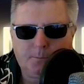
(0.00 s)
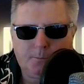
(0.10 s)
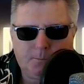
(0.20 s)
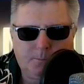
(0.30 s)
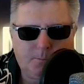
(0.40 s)

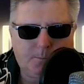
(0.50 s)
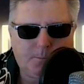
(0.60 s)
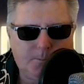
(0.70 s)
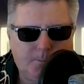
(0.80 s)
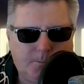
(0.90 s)

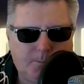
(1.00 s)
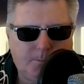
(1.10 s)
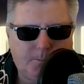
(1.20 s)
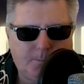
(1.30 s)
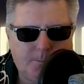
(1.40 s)

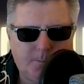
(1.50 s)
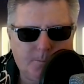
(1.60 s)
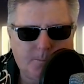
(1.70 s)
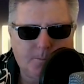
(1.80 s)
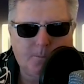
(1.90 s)

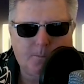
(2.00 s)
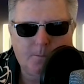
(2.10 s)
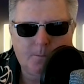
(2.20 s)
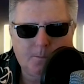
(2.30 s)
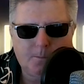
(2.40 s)

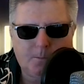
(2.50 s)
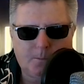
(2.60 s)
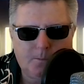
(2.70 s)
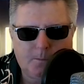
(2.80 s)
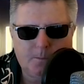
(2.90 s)

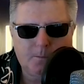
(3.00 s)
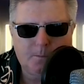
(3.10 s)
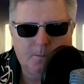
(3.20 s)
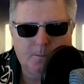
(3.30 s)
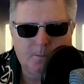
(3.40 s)

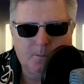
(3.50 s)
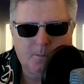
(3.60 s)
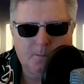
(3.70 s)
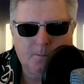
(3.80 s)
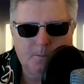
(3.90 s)

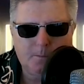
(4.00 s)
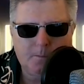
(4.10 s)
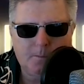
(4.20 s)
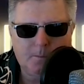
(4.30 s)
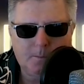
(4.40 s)

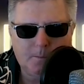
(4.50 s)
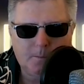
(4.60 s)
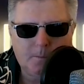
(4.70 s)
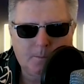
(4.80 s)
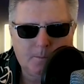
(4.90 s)

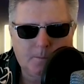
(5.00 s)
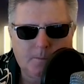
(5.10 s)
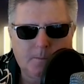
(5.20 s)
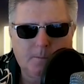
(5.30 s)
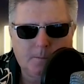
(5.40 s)

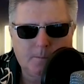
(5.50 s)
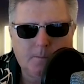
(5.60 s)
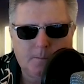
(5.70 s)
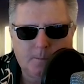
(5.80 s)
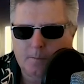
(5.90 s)

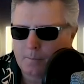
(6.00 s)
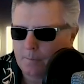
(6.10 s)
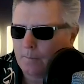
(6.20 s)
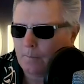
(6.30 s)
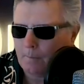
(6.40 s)
This person isn't speaking.